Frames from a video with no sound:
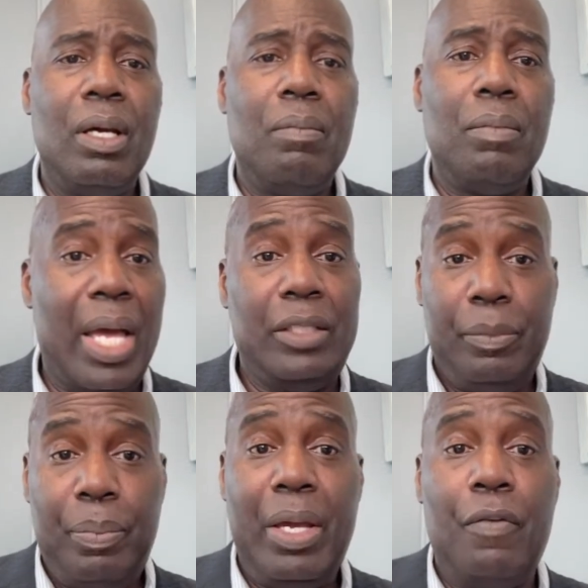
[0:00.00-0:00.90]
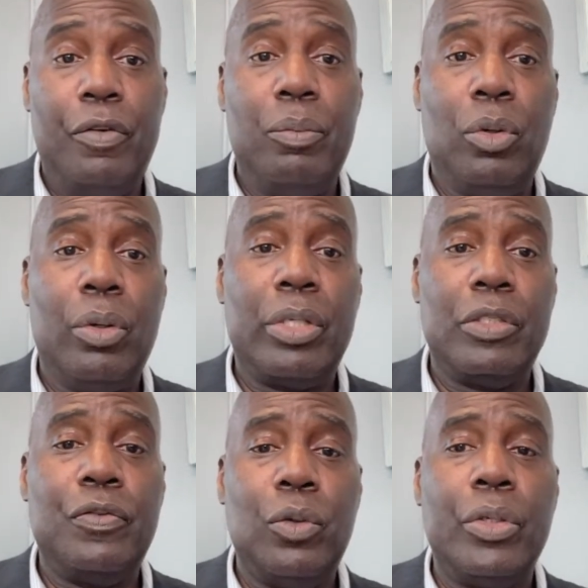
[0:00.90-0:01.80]
actually pay off your mortgage
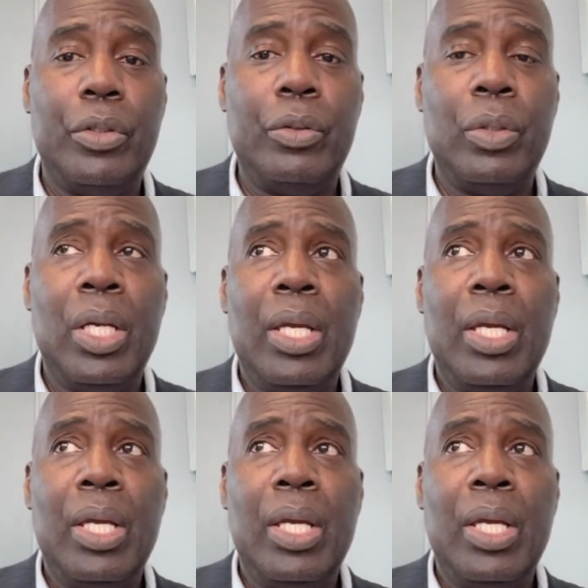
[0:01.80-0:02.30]
for you.